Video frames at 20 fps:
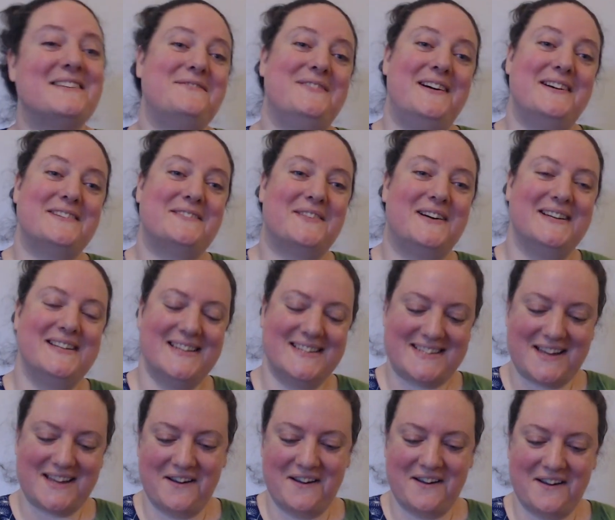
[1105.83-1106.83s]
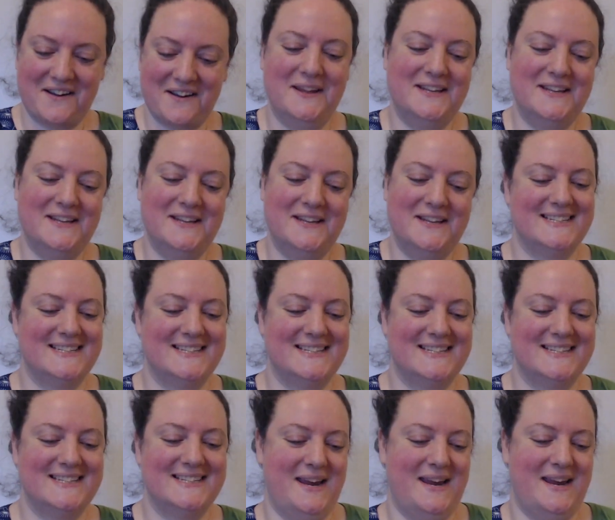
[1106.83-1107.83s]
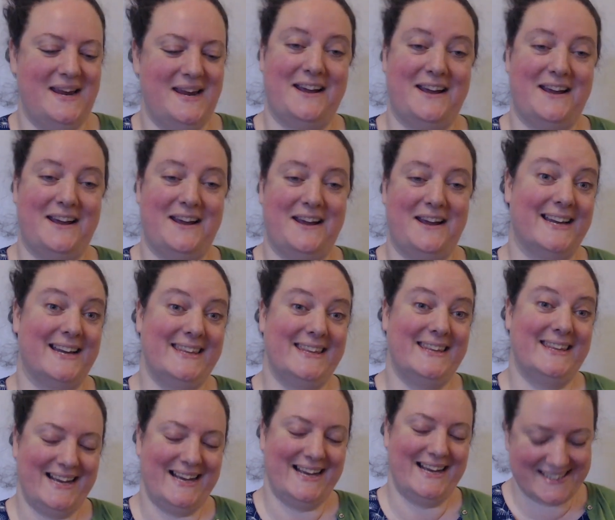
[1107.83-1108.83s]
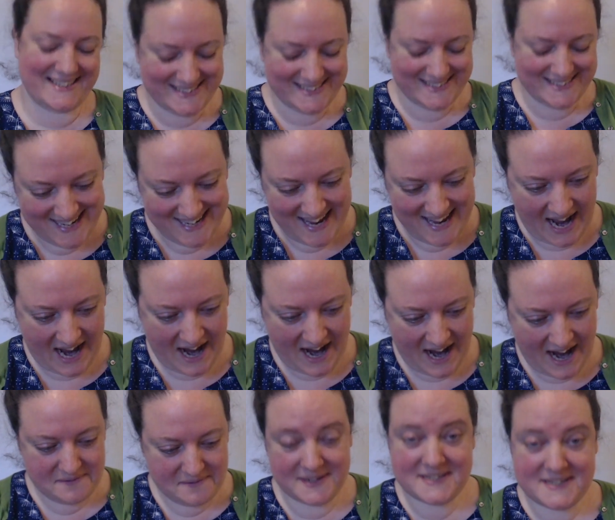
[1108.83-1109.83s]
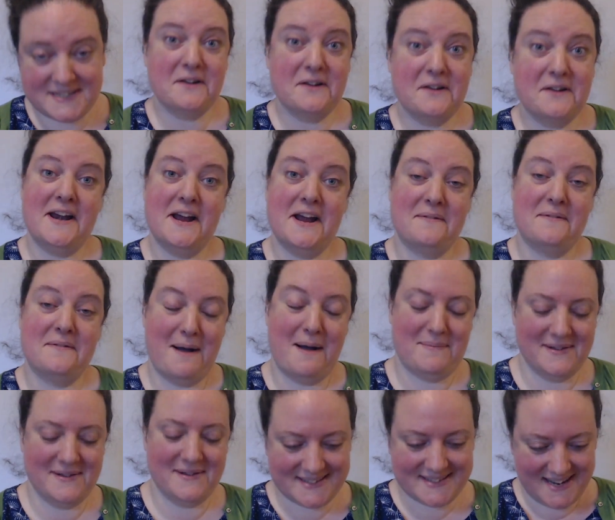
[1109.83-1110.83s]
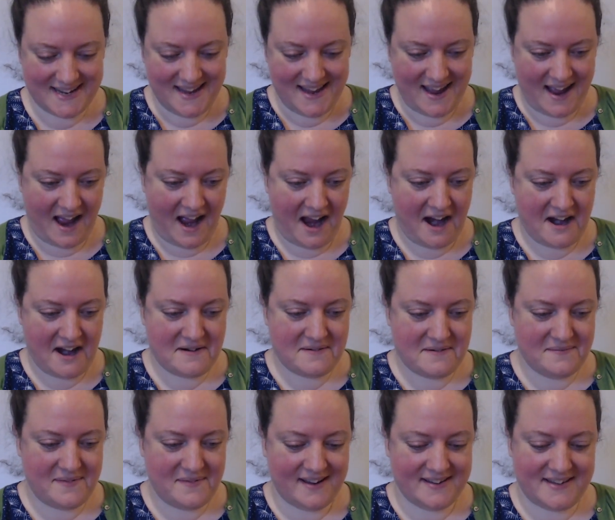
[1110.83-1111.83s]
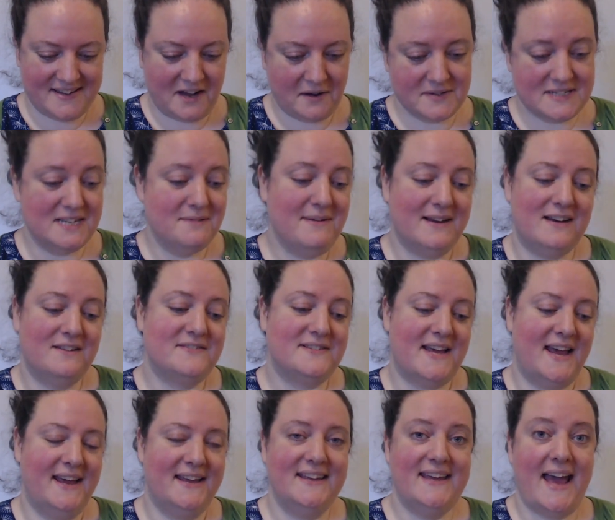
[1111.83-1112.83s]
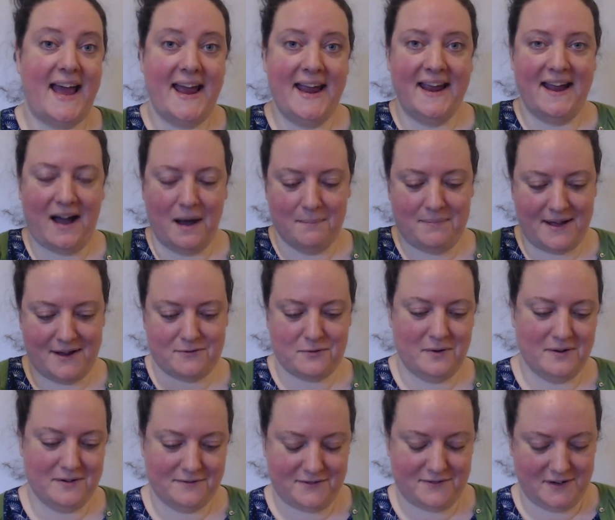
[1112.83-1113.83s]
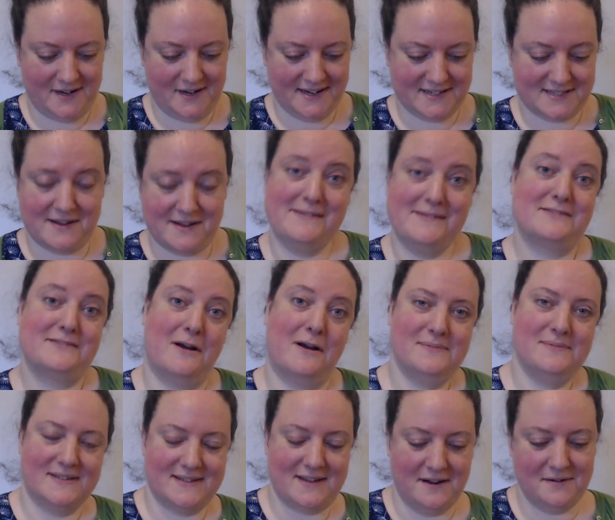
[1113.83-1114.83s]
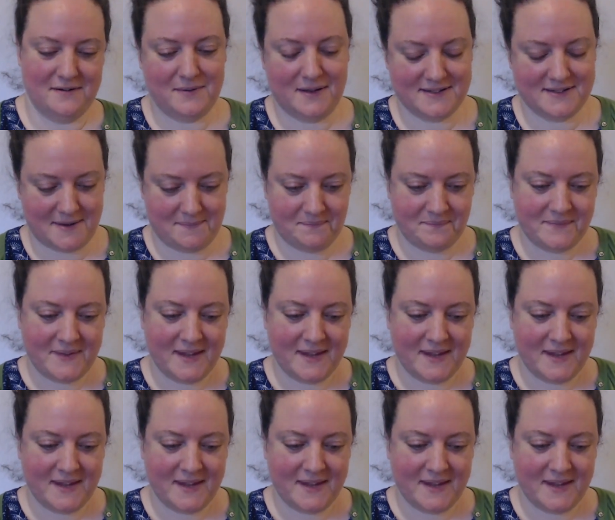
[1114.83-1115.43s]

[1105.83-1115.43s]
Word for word: first one, so apologies if we go dead like that again. We don't quite know what happened. I think I was in the middle of saying yay up everyone for like sewing scrubs, so well done.